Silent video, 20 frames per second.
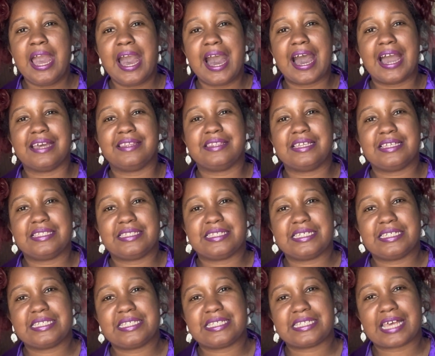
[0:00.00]
I did
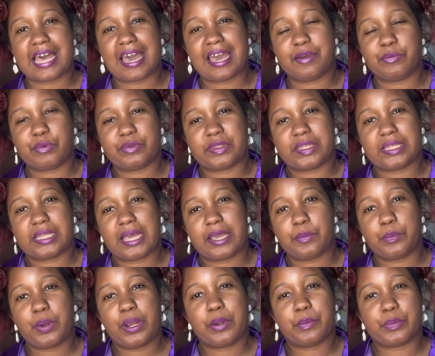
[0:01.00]
this side with the light
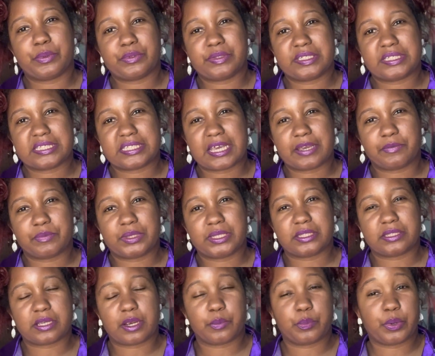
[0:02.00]
purple, this side with the
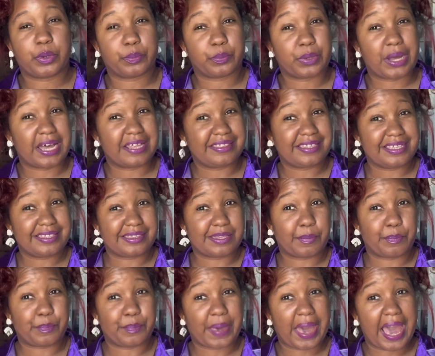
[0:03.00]
dark purple. I did the
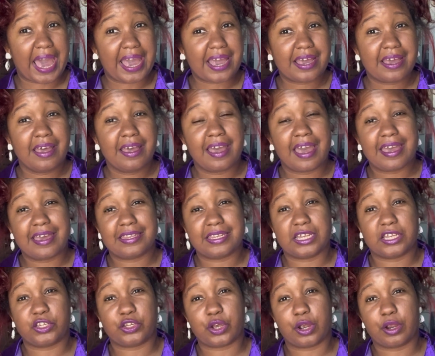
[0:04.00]
back in the
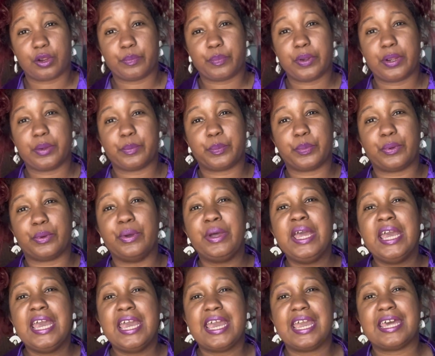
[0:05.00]
dark purple,
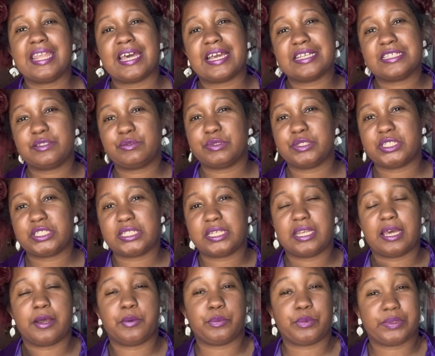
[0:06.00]
and I switched it
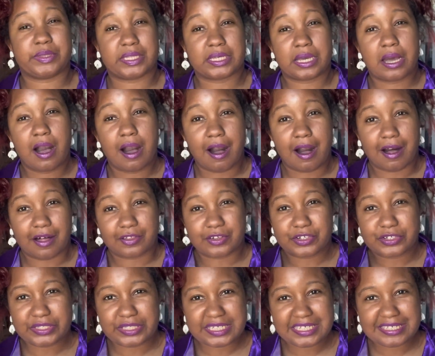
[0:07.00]
up with the
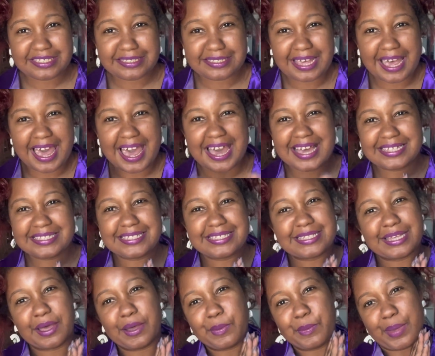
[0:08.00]
collar just to add
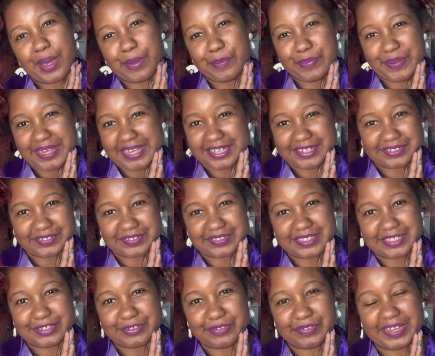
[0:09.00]
some appeal
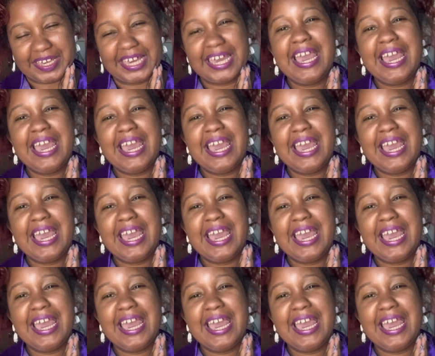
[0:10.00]
to it.